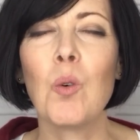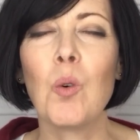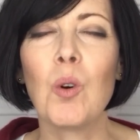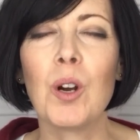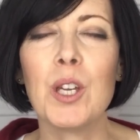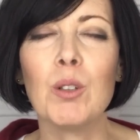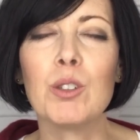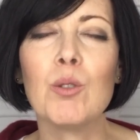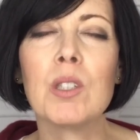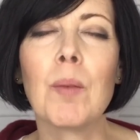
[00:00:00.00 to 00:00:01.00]
or
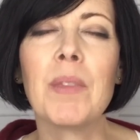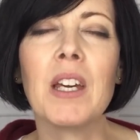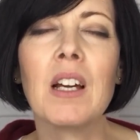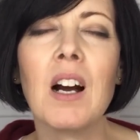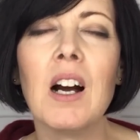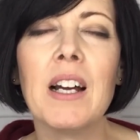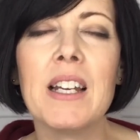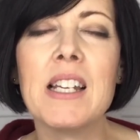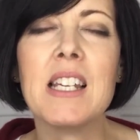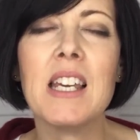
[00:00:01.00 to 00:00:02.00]
you'll do something
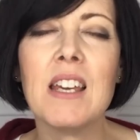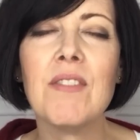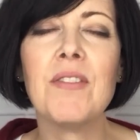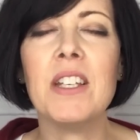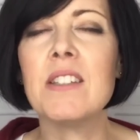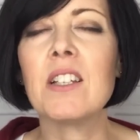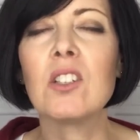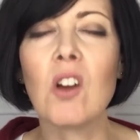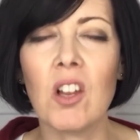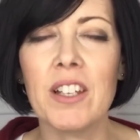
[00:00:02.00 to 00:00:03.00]
kind if it's
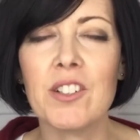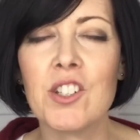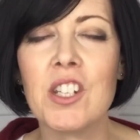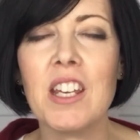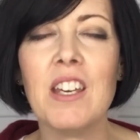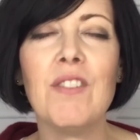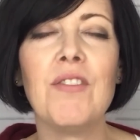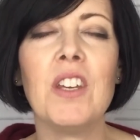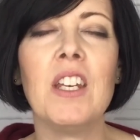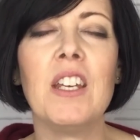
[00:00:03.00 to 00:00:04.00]
acknowledged,
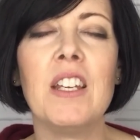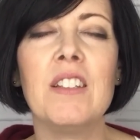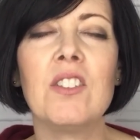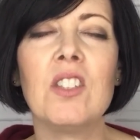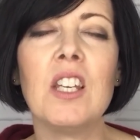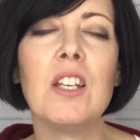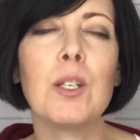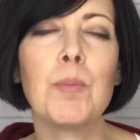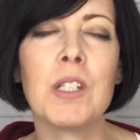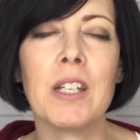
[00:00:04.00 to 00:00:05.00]
if it is seen
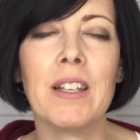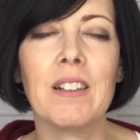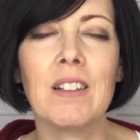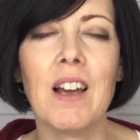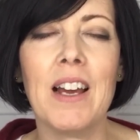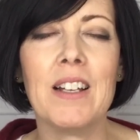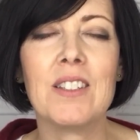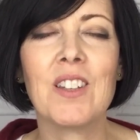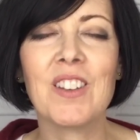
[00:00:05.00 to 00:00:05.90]
in a particular light.